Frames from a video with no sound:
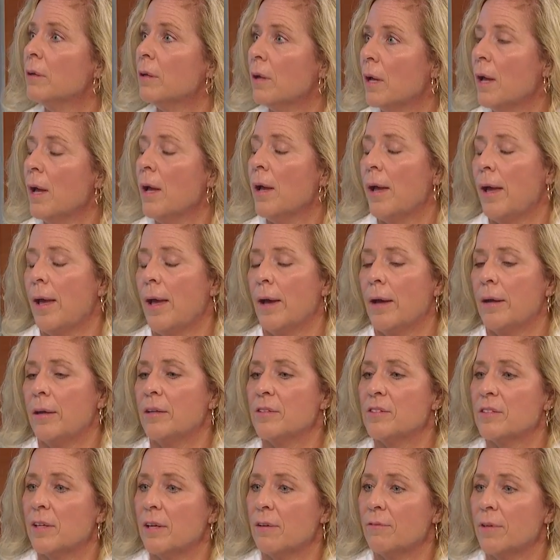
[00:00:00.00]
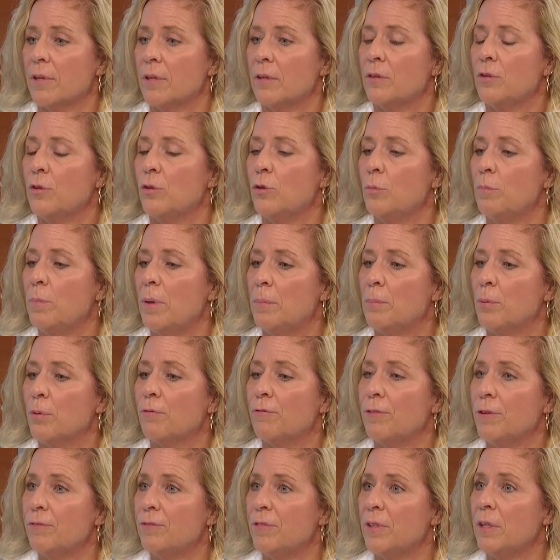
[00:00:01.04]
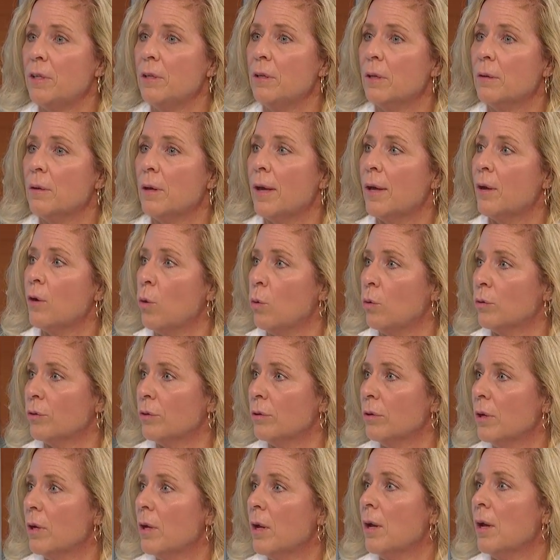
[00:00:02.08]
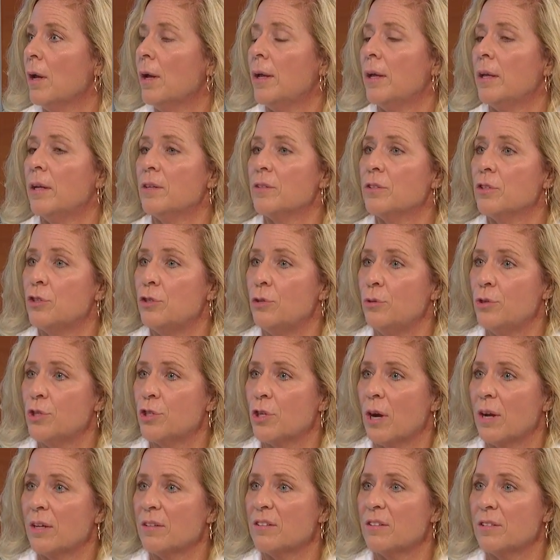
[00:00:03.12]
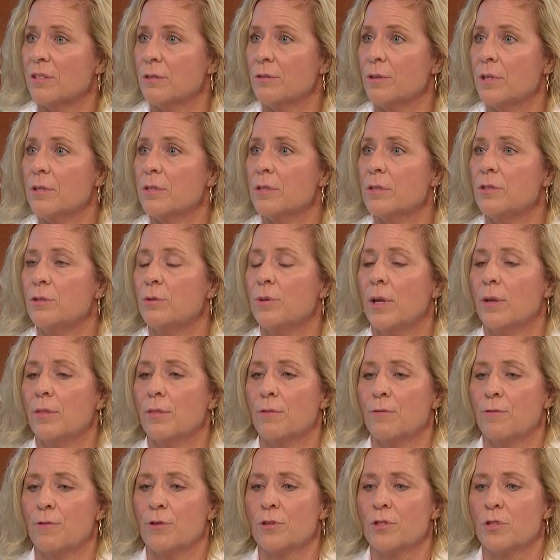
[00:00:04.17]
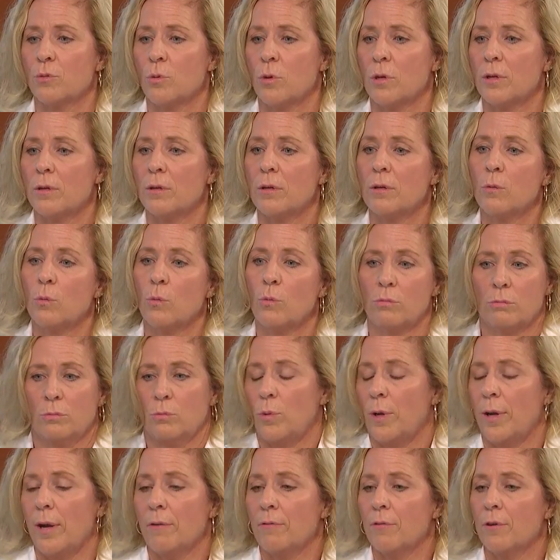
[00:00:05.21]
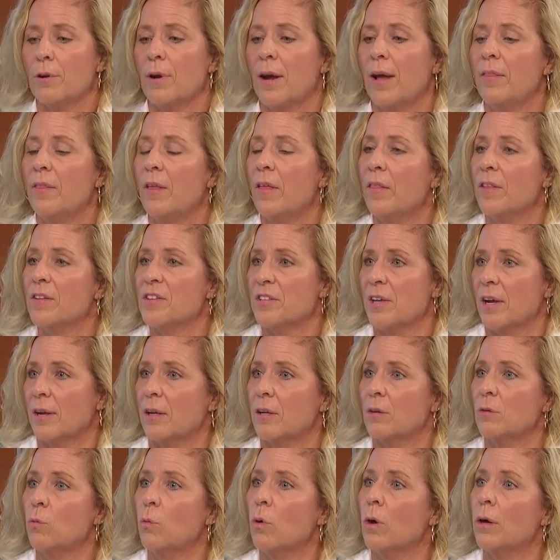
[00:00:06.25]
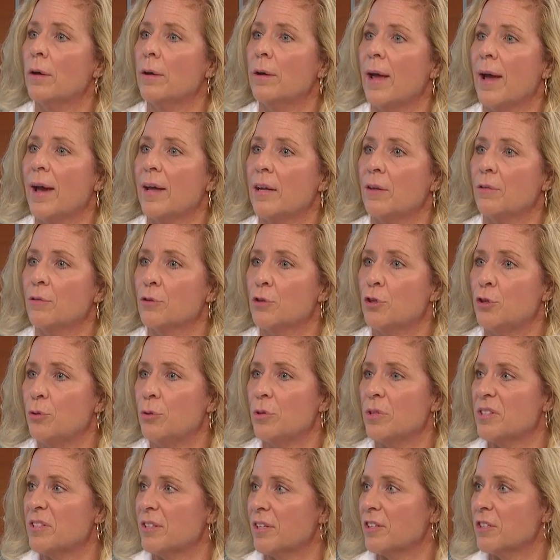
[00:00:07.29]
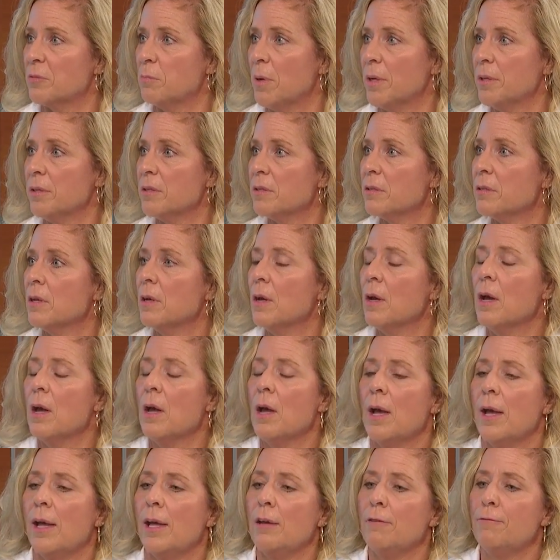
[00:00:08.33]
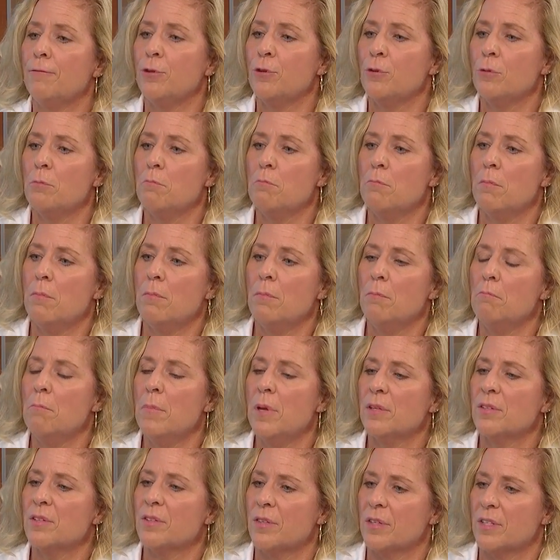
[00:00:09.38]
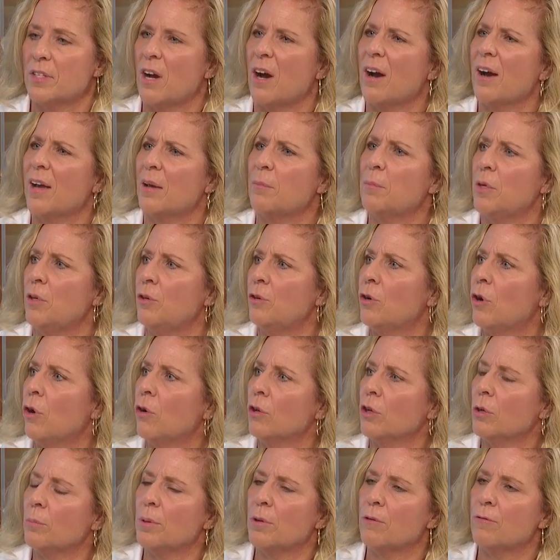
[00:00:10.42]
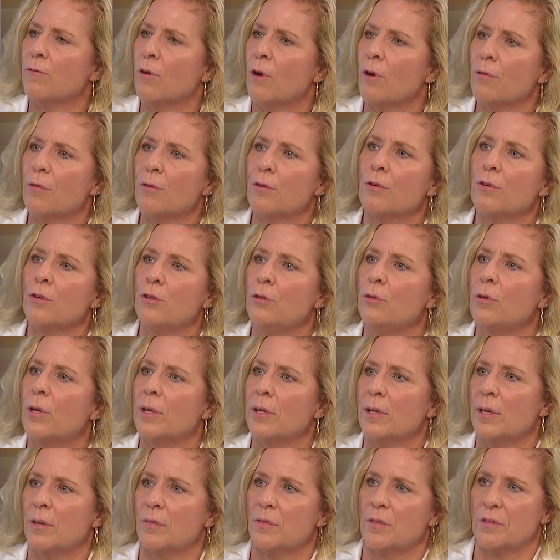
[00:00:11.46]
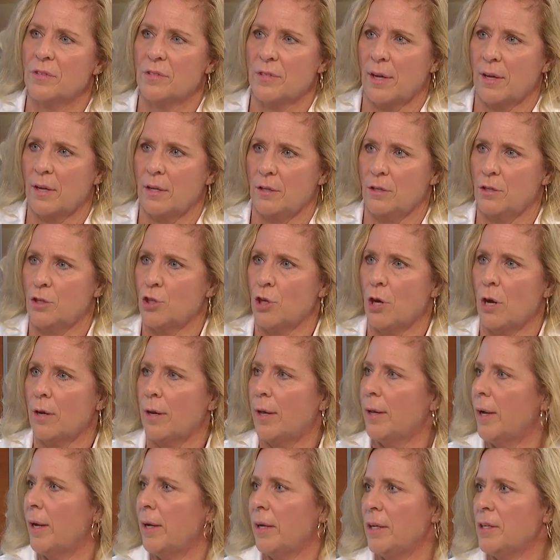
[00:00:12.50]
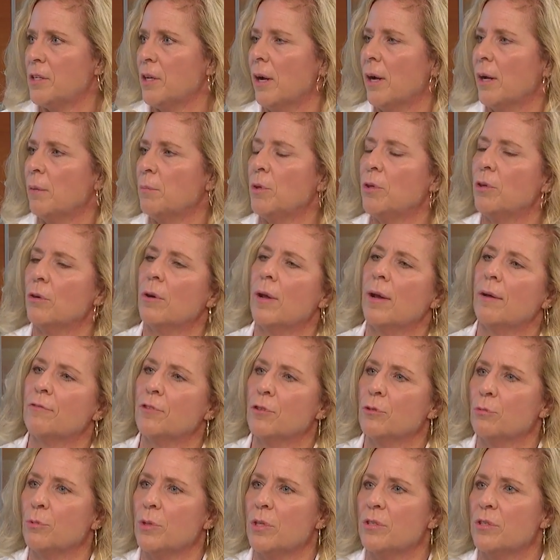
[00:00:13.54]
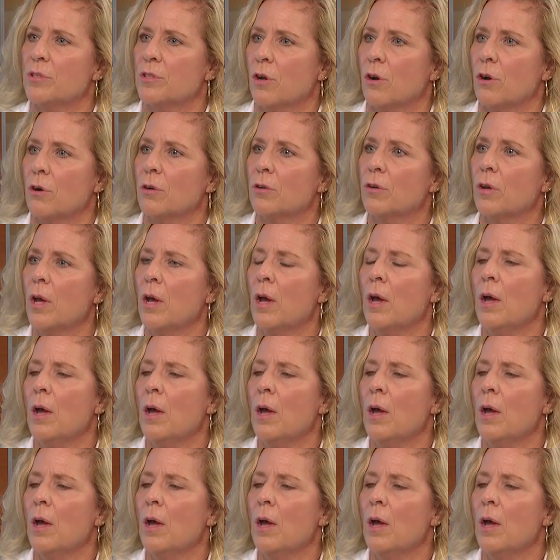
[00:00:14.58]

mm -hmm. and it's given to people 50 and older. Mm -hmm. It is a two shot series. You get the first one whenever, and then the second one at either two to six months. Mm. If you miss the time and you go a little bit farther, you can get the second shot at any time. You don't have to restart.